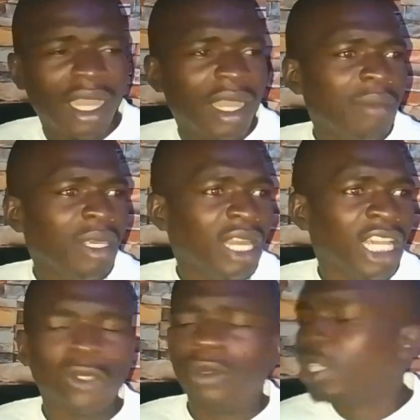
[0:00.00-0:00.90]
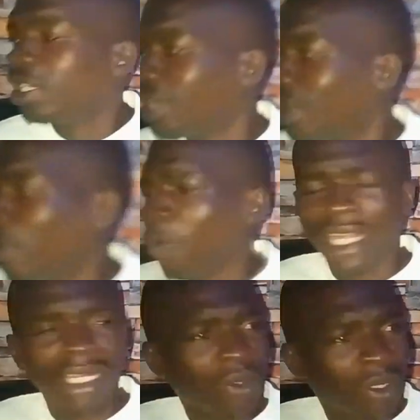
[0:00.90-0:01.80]
I mean, I should see some
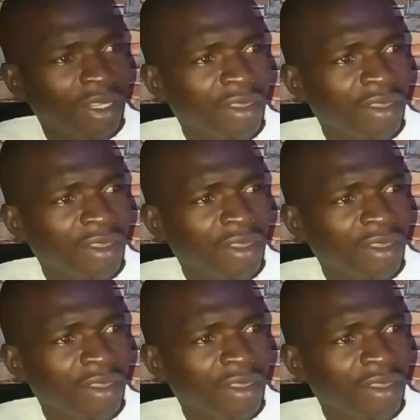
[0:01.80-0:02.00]
white coat